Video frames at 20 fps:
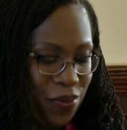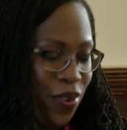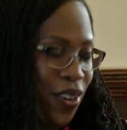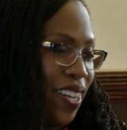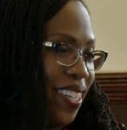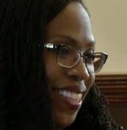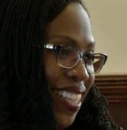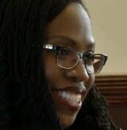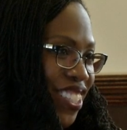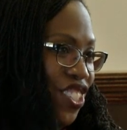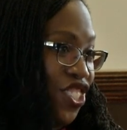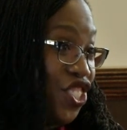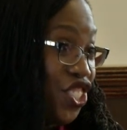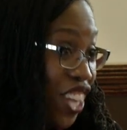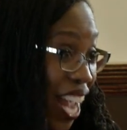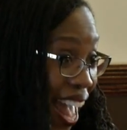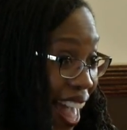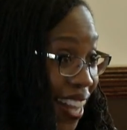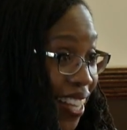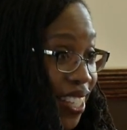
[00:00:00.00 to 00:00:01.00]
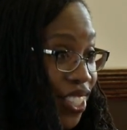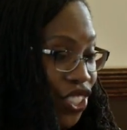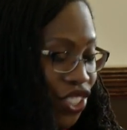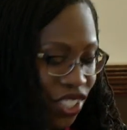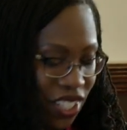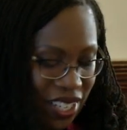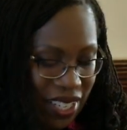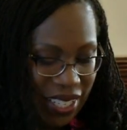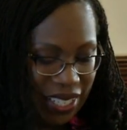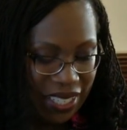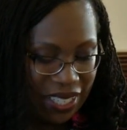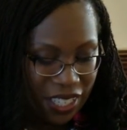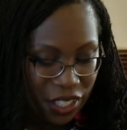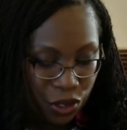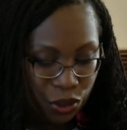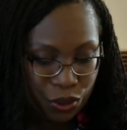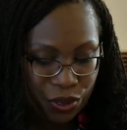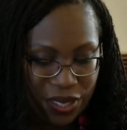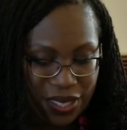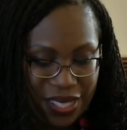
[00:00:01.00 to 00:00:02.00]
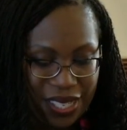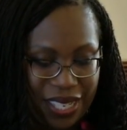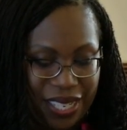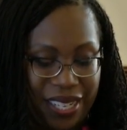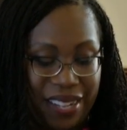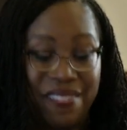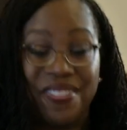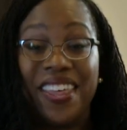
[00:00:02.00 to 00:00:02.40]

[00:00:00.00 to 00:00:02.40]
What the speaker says: work that's challenging and interesting